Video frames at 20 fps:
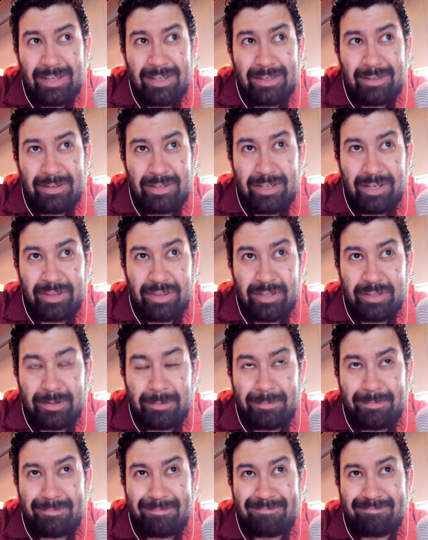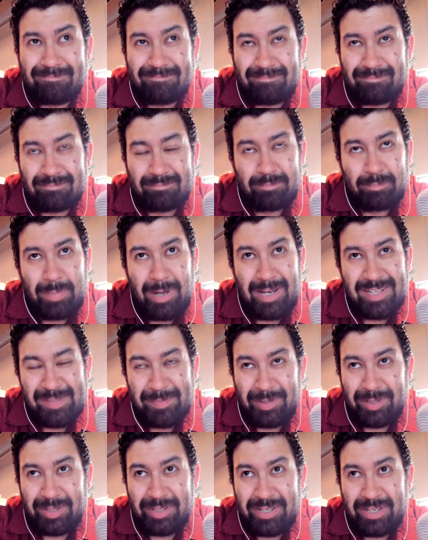You got the
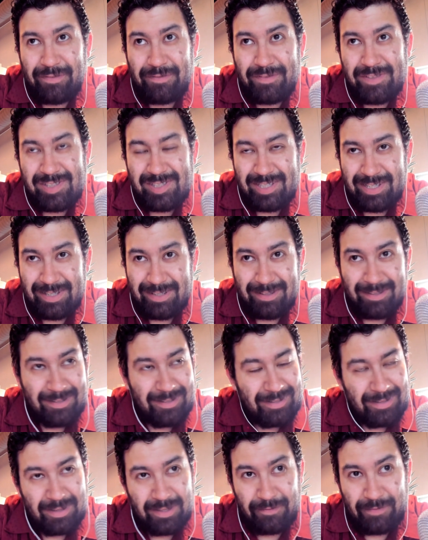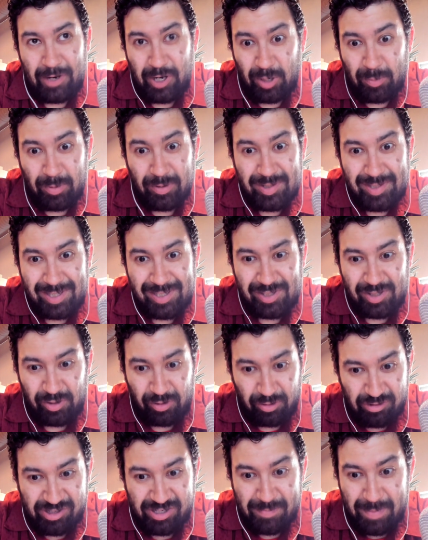possibility of seeing the Firebirds against the
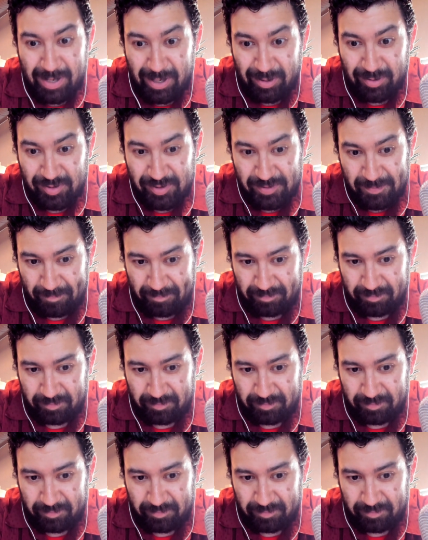Hershey Bears,